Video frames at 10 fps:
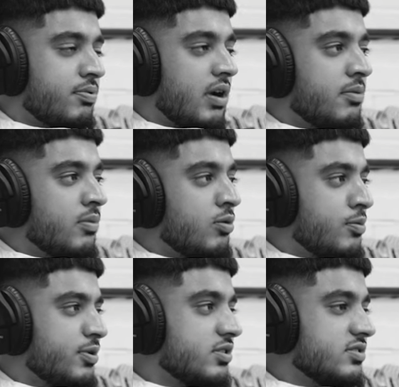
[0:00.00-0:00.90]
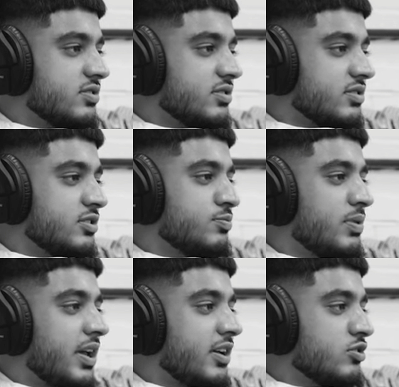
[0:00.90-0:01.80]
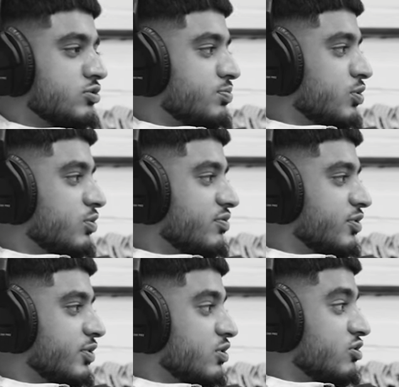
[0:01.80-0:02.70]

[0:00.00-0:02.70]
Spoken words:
proud moment, because you're playing a sport for your